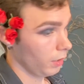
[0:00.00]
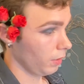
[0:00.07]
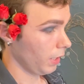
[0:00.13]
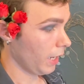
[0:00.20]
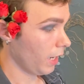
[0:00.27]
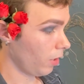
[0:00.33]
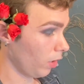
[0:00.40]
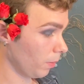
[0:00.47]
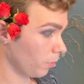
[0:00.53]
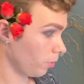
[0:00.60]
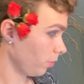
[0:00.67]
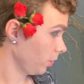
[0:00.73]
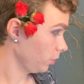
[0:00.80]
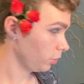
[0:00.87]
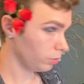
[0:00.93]
Now I'm
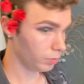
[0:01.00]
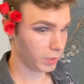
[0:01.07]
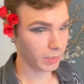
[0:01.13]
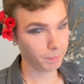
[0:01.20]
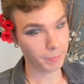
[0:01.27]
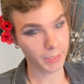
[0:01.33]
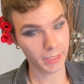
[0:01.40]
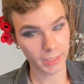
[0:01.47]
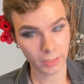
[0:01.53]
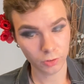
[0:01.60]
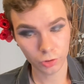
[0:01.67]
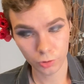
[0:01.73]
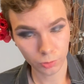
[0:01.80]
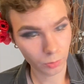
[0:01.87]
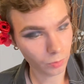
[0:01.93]
going to dip
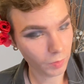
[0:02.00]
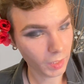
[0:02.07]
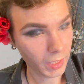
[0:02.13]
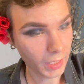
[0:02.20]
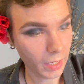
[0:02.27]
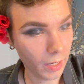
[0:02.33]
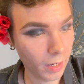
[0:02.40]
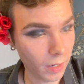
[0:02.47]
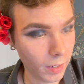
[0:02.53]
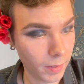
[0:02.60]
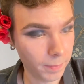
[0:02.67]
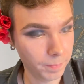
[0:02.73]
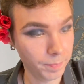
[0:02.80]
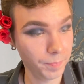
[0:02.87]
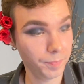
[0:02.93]
into the
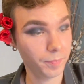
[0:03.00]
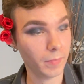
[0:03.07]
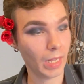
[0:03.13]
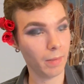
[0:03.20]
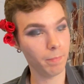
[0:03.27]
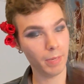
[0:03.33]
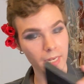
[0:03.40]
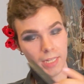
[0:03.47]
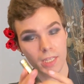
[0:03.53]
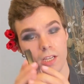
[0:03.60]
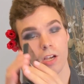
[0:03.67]
mini